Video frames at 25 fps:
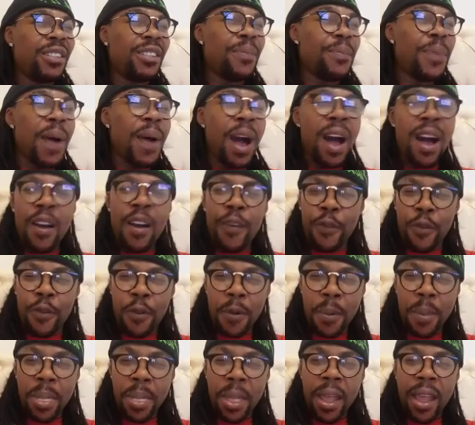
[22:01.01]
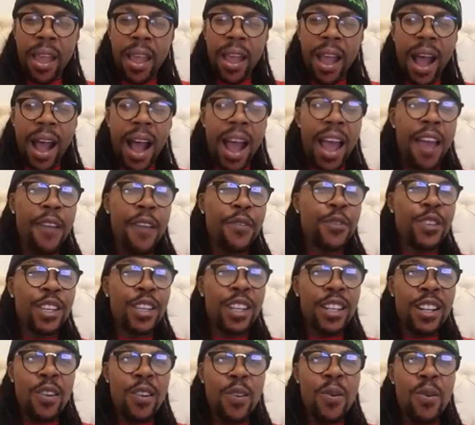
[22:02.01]
the powerful. I have
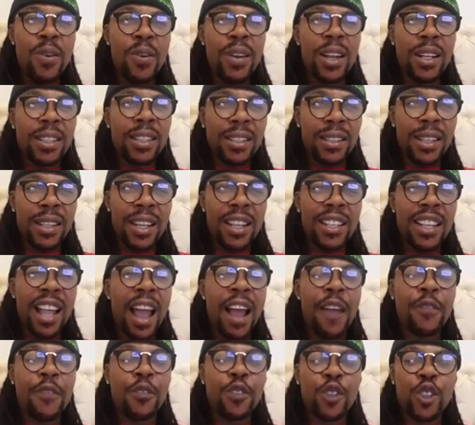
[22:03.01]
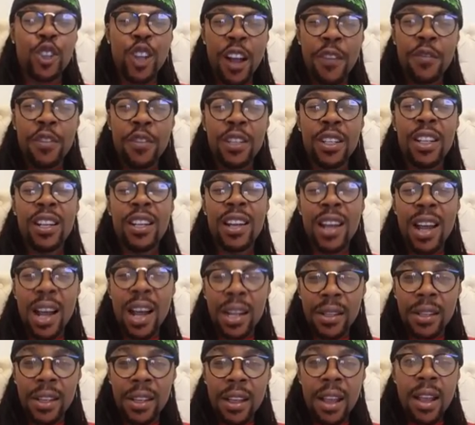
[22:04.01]
seen a whole lot of things. I have traveled a
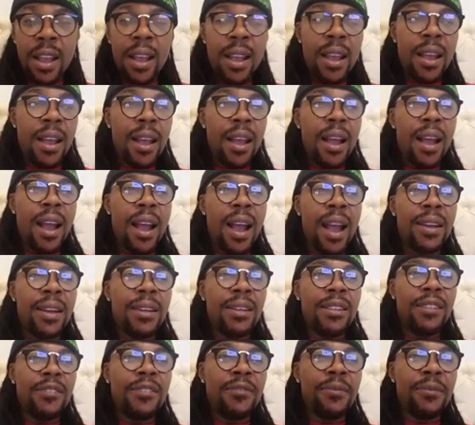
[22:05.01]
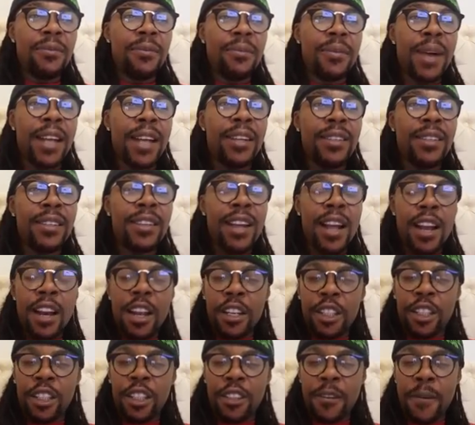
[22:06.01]
lot, and my
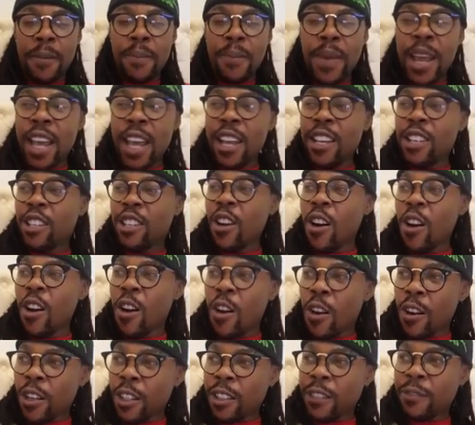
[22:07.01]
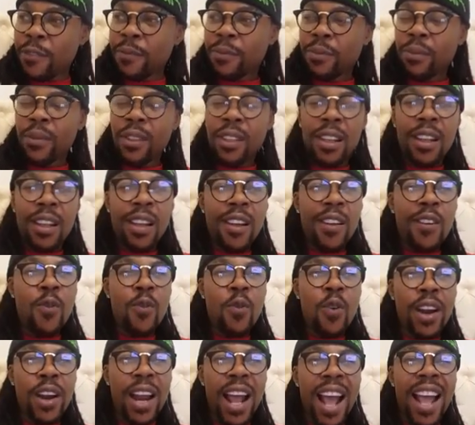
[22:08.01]
knowledge based on
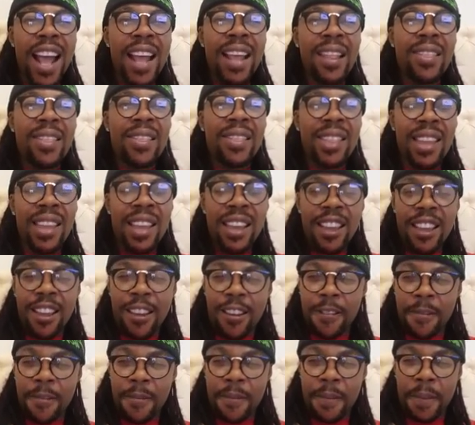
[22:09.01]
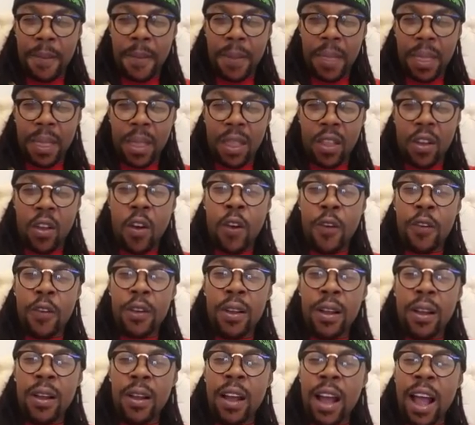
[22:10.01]
what I think or
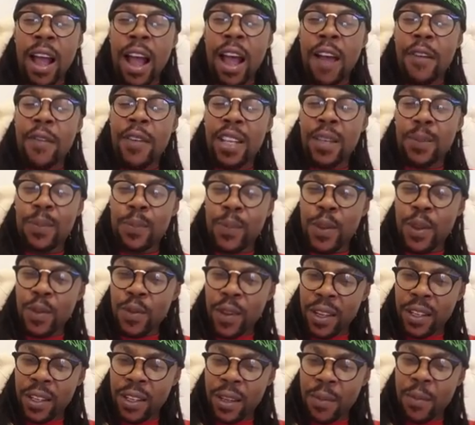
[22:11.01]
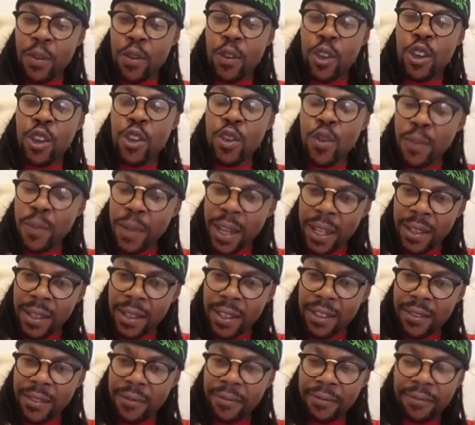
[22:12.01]
I have experienced about
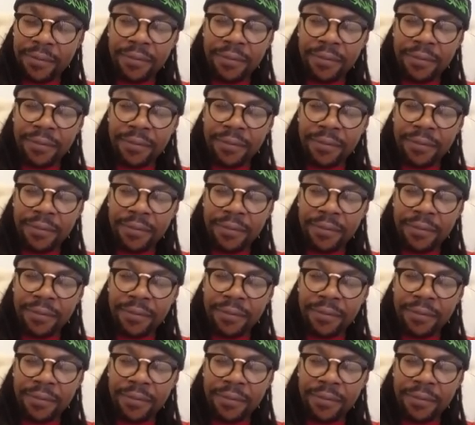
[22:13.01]
humans,